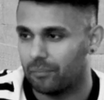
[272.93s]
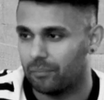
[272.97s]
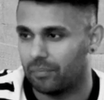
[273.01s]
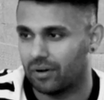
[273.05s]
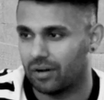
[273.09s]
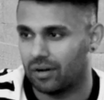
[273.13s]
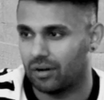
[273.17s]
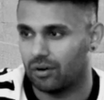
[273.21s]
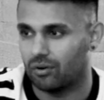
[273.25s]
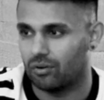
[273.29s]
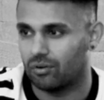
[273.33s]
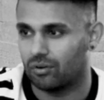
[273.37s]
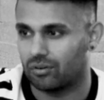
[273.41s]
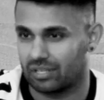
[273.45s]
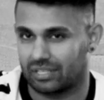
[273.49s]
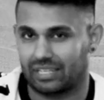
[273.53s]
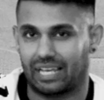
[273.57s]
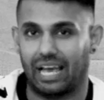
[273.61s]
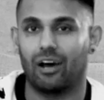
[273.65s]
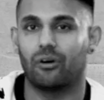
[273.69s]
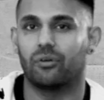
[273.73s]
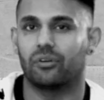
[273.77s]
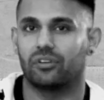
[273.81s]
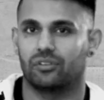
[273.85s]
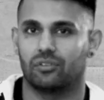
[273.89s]
But an
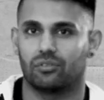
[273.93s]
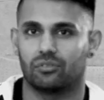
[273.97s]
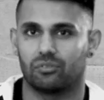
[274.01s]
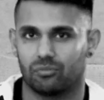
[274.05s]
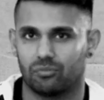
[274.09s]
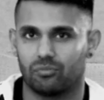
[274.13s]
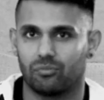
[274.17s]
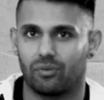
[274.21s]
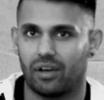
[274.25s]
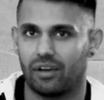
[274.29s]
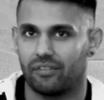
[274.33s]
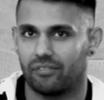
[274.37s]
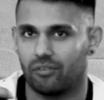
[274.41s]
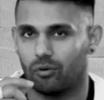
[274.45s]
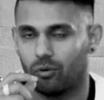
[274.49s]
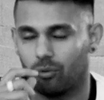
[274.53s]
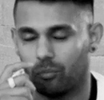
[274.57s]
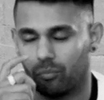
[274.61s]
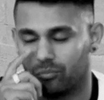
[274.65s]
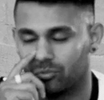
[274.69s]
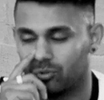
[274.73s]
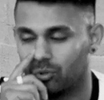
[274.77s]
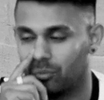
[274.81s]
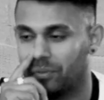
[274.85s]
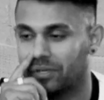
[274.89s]
accountant, whatever,
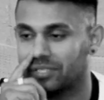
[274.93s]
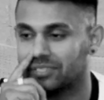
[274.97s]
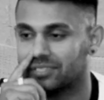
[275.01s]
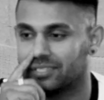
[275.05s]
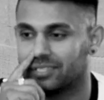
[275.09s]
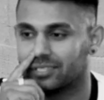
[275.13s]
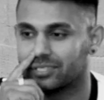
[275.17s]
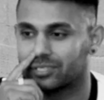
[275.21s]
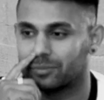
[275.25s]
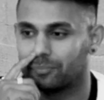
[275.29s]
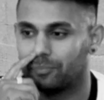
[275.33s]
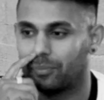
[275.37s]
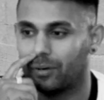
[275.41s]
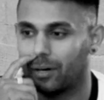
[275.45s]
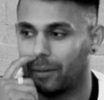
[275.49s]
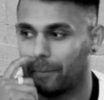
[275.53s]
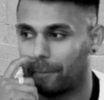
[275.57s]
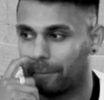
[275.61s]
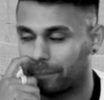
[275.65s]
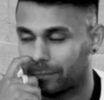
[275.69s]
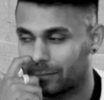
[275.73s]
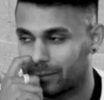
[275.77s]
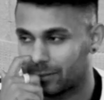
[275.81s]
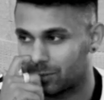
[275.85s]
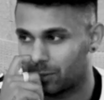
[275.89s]
or do business.
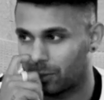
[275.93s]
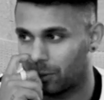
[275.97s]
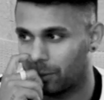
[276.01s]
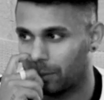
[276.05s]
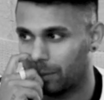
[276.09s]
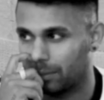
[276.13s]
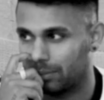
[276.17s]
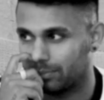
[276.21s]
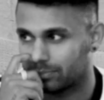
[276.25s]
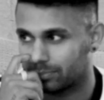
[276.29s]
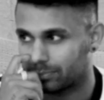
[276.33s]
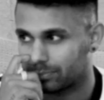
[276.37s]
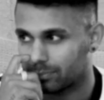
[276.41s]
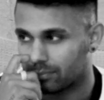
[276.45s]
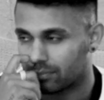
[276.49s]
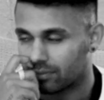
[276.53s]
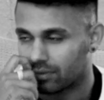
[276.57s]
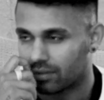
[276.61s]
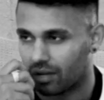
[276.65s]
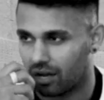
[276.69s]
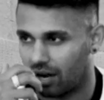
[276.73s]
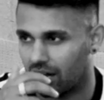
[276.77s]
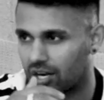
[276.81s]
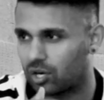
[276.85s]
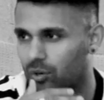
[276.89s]
But so
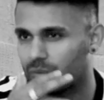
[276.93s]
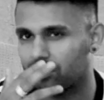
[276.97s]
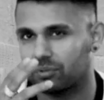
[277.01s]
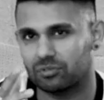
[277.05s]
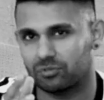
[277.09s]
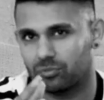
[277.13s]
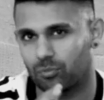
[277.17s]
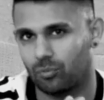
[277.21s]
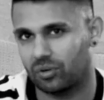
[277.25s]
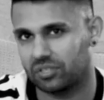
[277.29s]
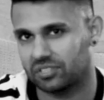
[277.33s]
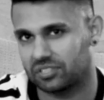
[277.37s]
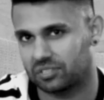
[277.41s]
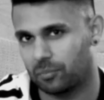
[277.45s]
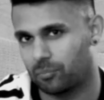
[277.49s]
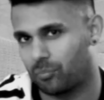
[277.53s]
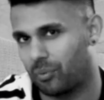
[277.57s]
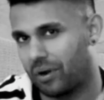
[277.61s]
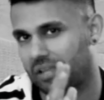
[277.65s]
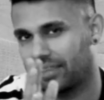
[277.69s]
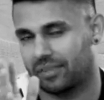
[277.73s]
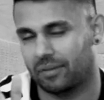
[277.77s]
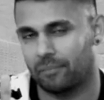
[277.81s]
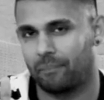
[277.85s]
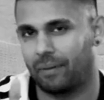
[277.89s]
I kind of wanted to
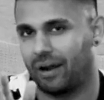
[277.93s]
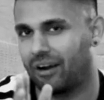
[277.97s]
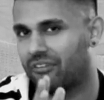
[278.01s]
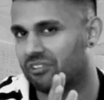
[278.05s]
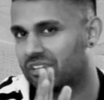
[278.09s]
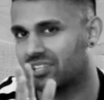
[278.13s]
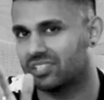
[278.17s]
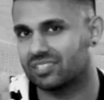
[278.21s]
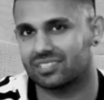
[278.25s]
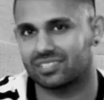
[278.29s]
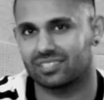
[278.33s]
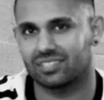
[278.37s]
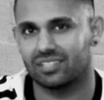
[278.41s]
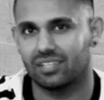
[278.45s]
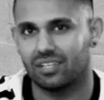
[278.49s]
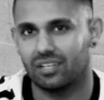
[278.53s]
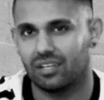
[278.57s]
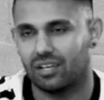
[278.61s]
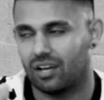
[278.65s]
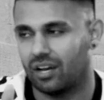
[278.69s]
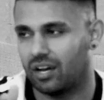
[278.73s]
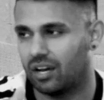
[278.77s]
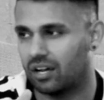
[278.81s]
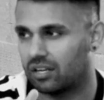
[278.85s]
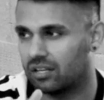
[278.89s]
break the barriers
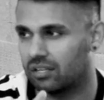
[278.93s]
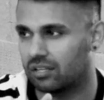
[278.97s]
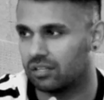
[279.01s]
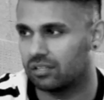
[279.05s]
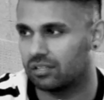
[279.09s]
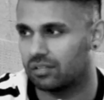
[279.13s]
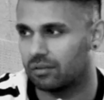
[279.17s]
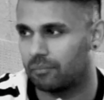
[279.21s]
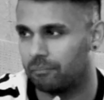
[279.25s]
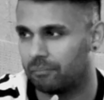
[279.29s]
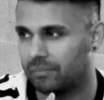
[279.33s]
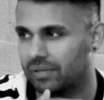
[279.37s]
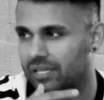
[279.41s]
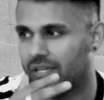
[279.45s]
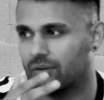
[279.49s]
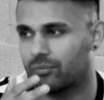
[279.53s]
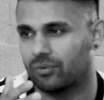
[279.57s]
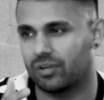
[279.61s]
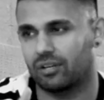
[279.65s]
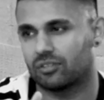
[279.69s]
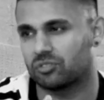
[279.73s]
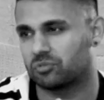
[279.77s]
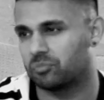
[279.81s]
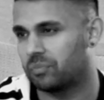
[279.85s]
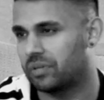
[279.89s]
and meet,
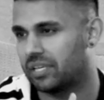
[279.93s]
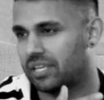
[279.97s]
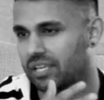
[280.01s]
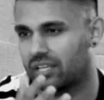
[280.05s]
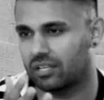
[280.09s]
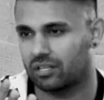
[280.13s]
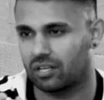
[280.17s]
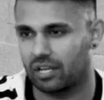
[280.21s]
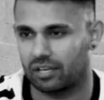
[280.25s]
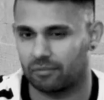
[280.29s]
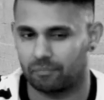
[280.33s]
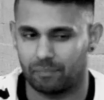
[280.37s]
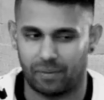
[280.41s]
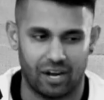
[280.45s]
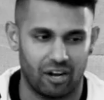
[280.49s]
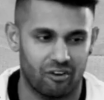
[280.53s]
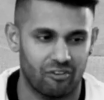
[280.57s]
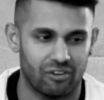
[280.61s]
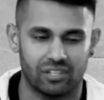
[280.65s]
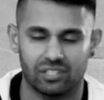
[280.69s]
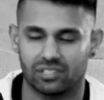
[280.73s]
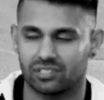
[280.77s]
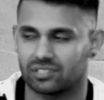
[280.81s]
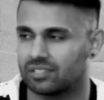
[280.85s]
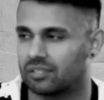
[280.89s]
when I was meeting like
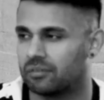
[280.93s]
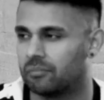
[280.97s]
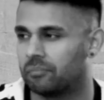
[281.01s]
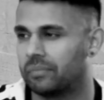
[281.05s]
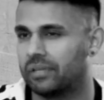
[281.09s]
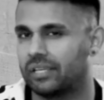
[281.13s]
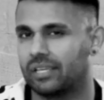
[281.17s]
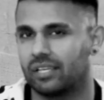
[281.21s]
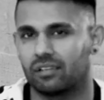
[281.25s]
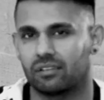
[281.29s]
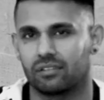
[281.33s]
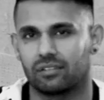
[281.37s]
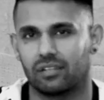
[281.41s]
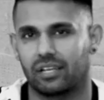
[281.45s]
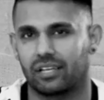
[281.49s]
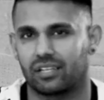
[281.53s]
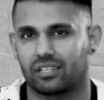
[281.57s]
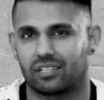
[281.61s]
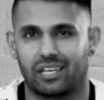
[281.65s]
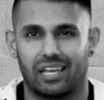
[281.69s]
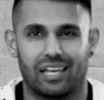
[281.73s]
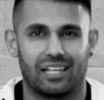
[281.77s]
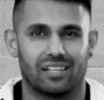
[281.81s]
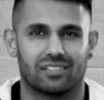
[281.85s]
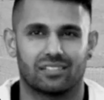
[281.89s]
parents and meeting
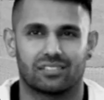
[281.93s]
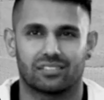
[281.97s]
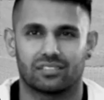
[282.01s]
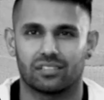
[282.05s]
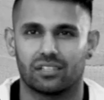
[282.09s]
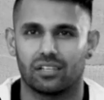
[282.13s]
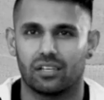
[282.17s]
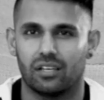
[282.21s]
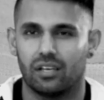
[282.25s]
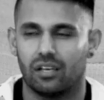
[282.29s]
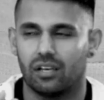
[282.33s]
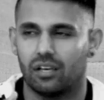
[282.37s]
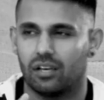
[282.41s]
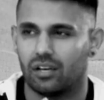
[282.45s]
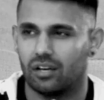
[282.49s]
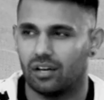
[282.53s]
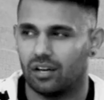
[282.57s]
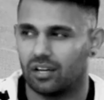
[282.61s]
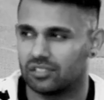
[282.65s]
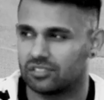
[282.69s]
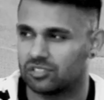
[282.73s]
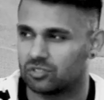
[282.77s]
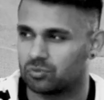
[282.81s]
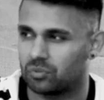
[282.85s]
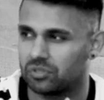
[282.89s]
like kids,
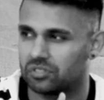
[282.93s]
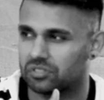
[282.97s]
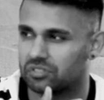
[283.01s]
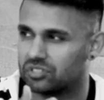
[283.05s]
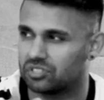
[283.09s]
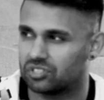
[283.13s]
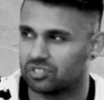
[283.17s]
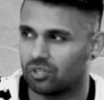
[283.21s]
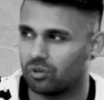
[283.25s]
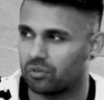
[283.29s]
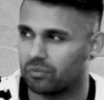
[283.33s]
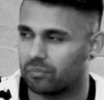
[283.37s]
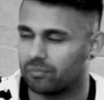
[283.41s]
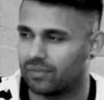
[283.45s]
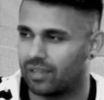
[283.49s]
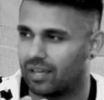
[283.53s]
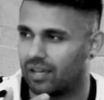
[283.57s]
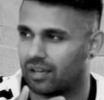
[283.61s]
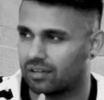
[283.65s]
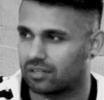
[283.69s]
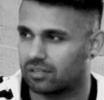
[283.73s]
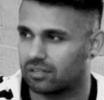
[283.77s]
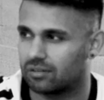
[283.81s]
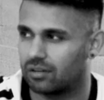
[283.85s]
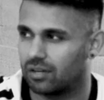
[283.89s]
I just wanted to show them
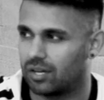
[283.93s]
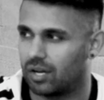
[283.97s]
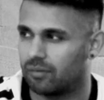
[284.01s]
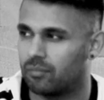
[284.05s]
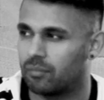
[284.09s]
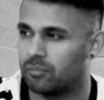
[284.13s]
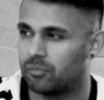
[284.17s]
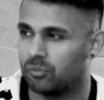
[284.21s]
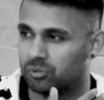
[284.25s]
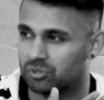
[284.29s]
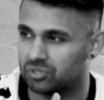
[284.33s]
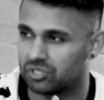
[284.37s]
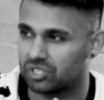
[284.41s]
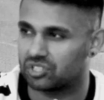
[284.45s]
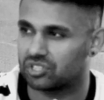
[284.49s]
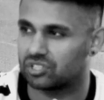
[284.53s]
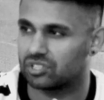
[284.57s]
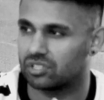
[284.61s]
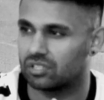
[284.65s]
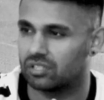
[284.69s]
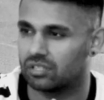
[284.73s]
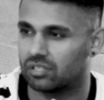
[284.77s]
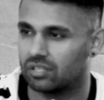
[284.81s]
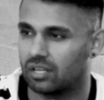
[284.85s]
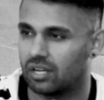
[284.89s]
that I'm a
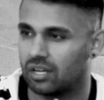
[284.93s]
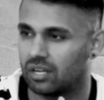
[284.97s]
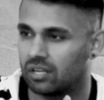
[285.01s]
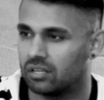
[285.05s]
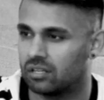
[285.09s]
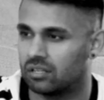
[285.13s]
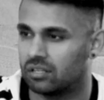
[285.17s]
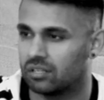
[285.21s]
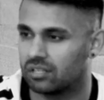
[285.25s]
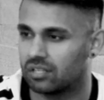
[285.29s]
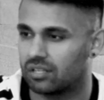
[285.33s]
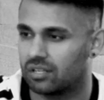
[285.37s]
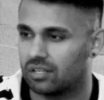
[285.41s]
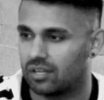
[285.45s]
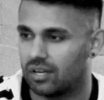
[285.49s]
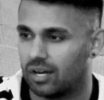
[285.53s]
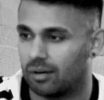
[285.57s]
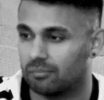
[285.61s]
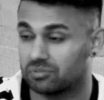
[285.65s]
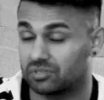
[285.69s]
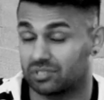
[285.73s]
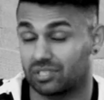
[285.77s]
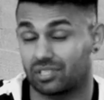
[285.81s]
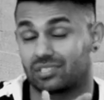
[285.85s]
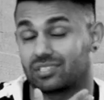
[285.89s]
musician and
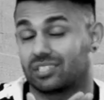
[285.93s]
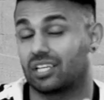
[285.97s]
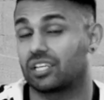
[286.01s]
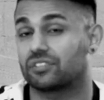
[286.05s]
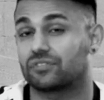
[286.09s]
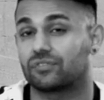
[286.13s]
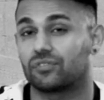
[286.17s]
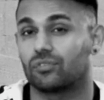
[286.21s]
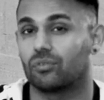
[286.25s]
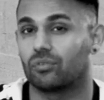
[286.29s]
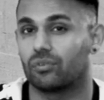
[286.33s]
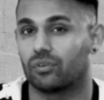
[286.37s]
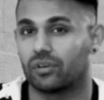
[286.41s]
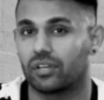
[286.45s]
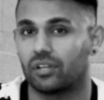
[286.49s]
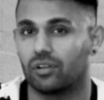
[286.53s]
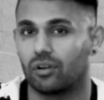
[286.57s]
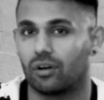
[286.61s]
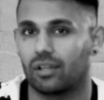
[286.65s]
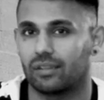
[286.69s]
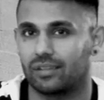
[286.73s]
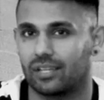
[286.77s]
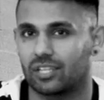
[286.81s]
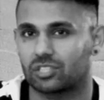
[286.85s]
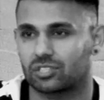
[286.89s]
I'm successful, you
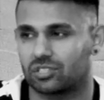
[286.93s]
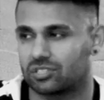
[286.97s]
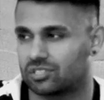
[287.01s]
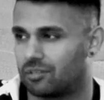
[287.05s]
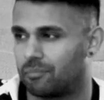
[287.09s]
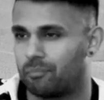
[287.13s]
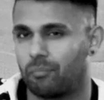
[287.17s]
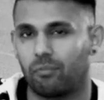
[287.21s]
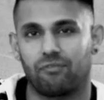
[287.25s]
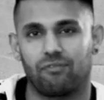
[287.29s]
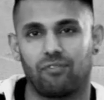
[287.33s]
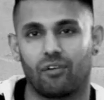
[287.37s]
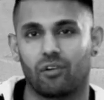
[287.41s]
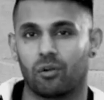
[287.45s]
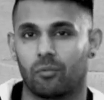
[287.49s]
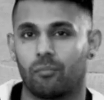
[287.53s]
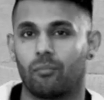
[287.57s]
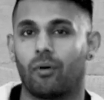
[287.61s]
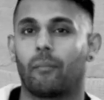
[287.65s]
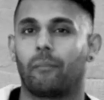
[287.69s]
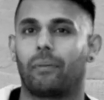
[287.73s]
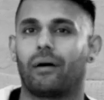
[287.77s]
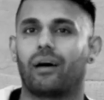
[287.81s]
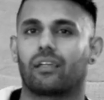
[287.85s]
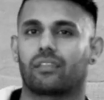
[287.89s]
know, and that's because I followed
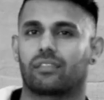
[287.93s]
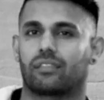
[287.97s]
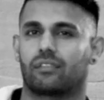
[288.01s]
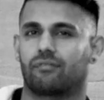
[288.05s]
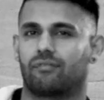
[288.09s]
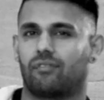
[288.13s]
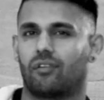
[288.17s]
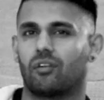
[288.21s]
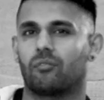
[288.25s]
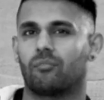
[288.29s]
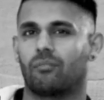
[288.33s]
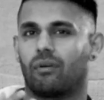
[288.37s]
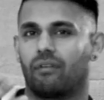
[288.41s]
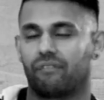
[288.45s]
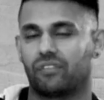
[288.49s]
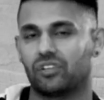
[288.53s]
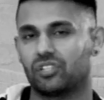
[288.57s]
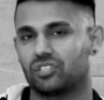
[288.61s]
my path, I followed my